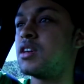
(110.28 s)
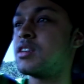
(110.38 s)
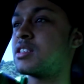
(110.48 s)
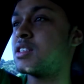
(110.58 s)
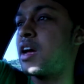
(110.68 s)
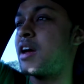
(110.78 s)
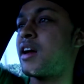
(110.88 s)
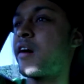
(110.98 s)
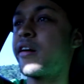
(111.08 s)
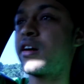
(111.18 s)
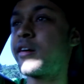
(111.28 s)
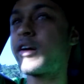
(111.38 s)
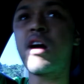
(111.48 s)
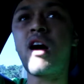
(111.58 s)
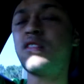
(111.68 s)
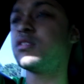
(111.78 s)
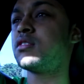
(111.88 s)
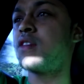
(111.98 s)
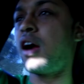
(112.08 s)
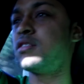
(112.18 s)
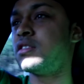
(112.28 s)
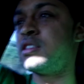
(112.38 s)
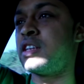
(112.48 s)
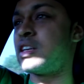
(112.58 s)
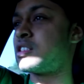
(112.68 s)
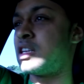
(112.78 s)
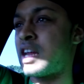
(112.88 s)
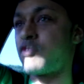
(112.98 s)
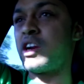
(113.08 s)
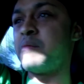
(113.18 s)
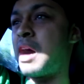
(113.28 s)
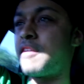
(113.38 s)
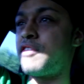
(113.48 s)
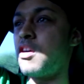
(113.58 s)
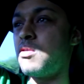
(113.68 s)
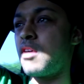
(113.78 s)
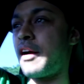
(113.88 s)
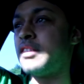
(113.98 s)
So I was just like, is that really my fault?